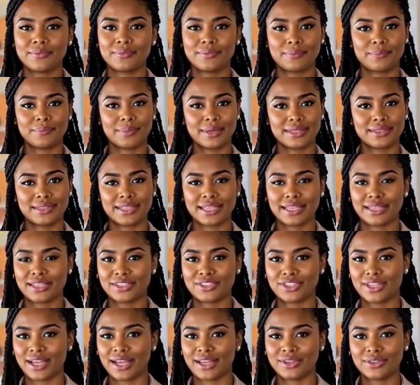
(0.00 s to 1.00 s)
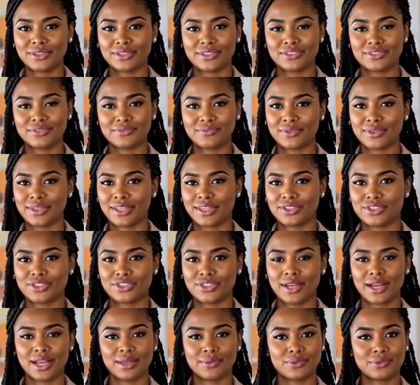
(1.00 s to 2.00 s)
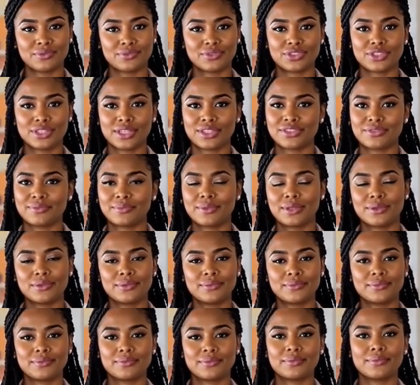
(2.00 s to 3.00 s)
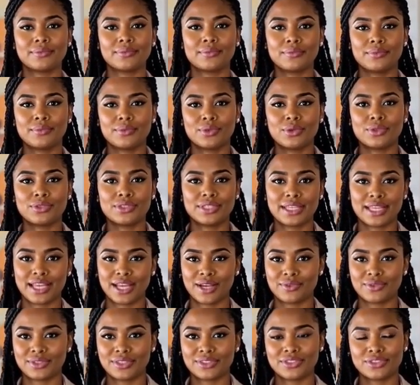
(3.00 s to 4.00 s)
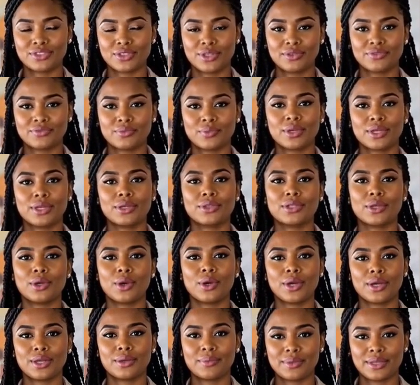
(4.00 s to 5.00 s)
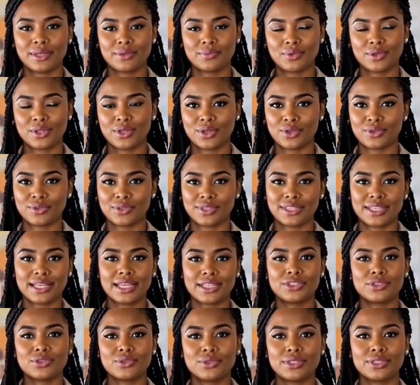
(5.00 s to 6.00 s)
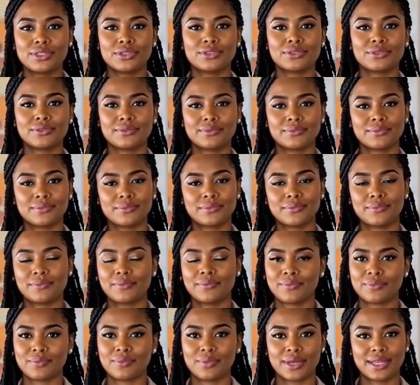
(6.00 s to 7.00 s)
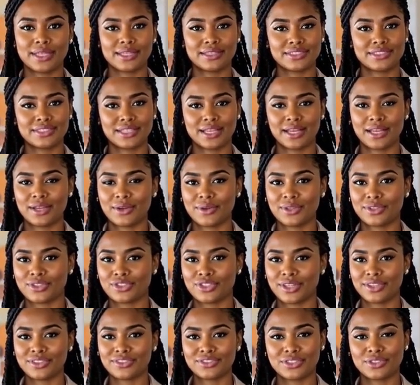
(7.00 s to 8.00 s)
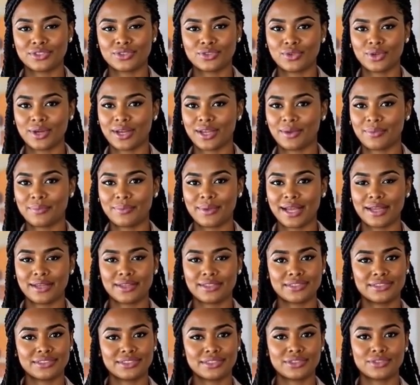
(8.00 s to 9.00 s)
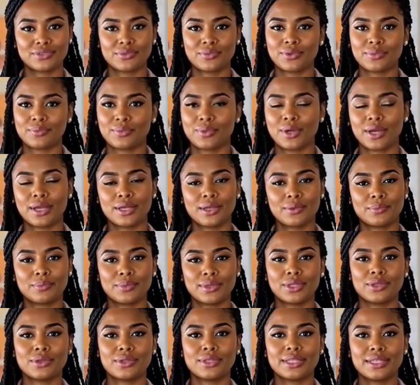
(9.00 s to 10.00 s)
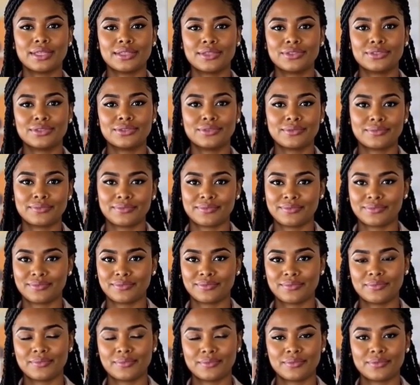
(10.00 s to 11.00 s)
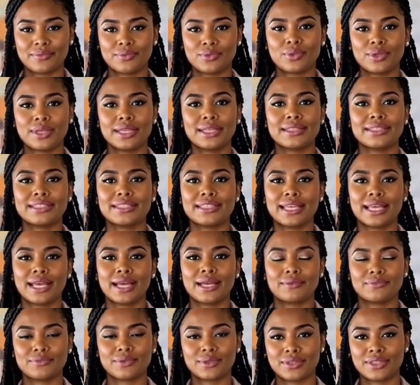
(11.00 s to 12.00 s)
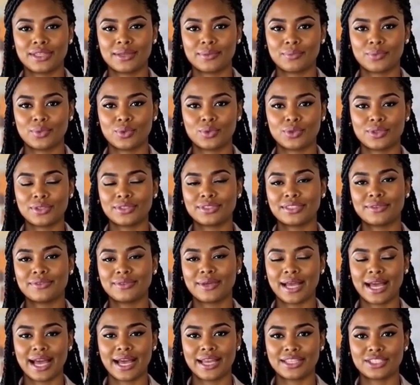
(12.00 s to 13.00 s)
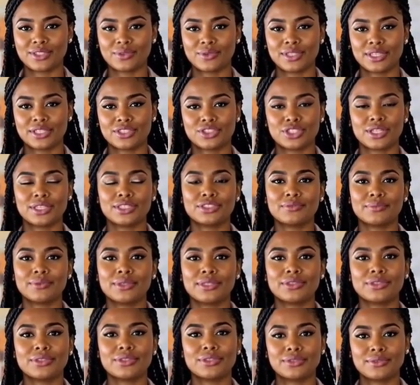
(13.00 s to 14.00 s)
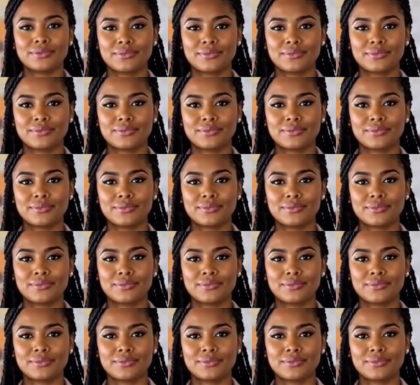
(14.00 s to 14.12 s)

Maintain a checklist for each type of adjustment. Use accounting software to automate recurring entries. Reconcile adjusted trial balances with prior periods. Train staff on the importance of accurate adjustments.